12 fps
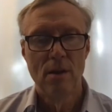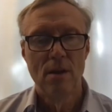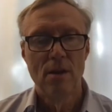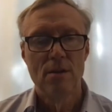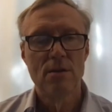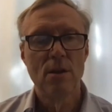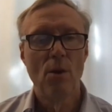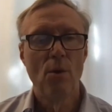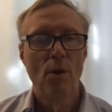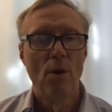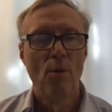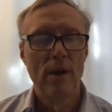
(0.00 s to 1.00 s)

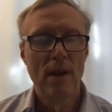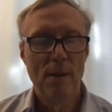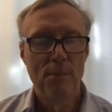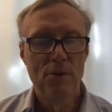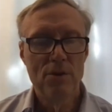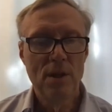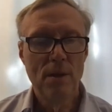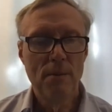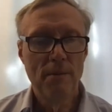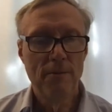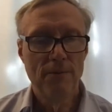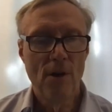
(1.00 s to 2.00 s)
So when nominal
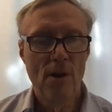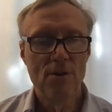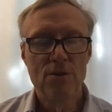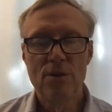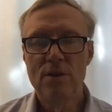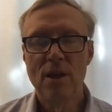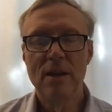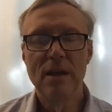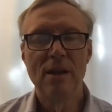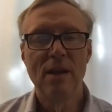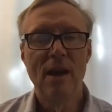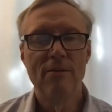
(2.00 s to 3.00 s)
GDP falls, you tend to
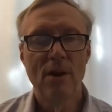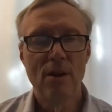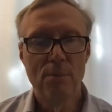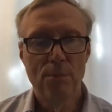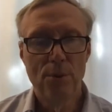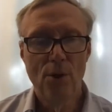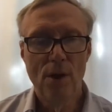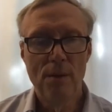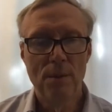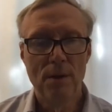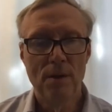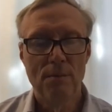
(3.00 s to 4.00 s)
get a lot of
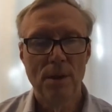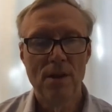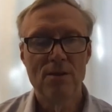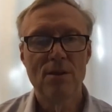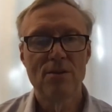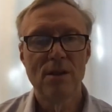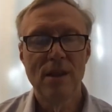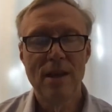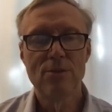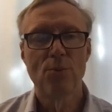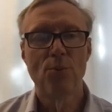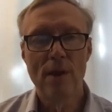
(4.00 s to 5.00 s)
unemployment because there's
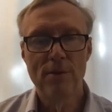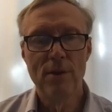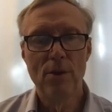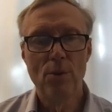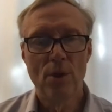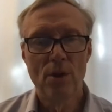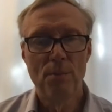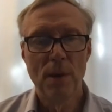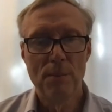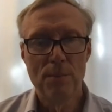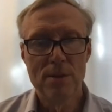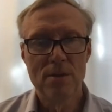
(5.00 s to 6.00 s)
less revenue earned
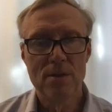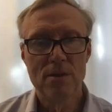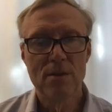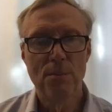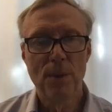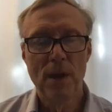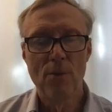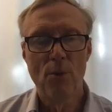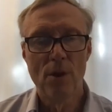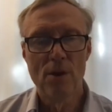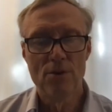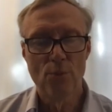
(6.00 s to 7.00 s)
by business to pay
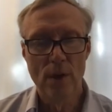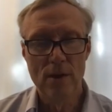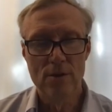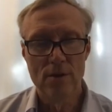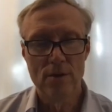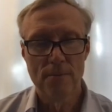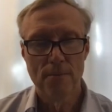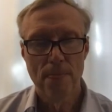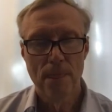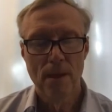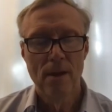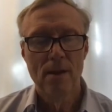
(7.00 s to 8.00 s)
workers' wages.
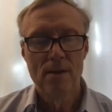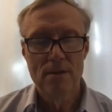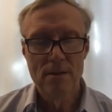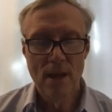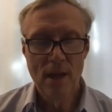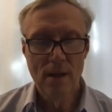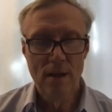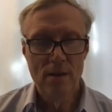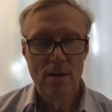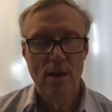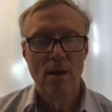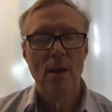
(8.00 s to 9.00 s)
Second,
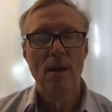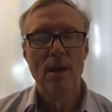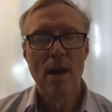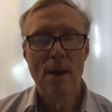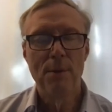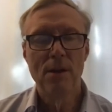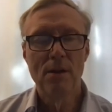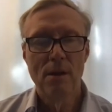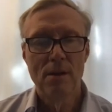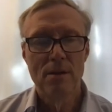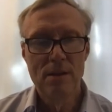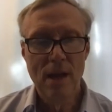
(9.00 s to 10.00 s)
nominal
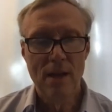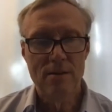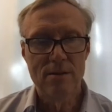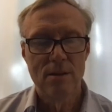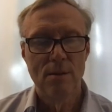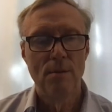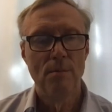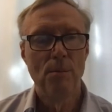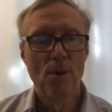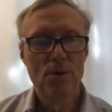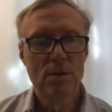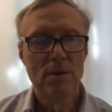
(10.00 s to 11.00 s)
debts.
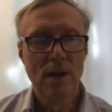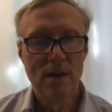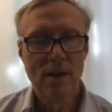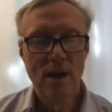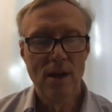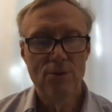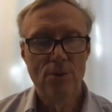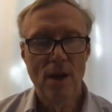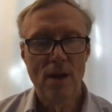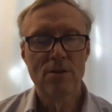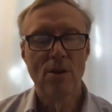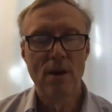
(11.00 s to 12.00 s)
Most debt
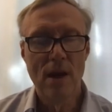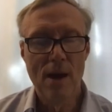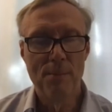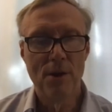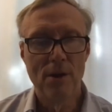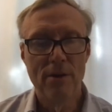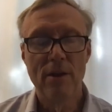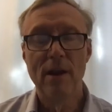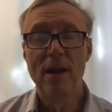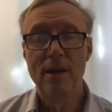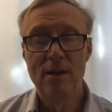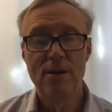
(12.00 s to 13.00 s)
contracts are nominal. They're
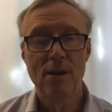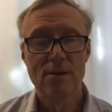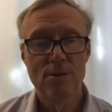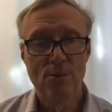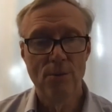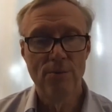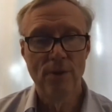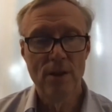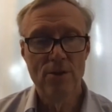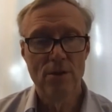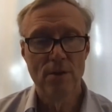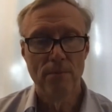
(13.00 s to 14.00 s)
not indexed to
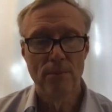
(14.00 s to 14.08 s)
inflation.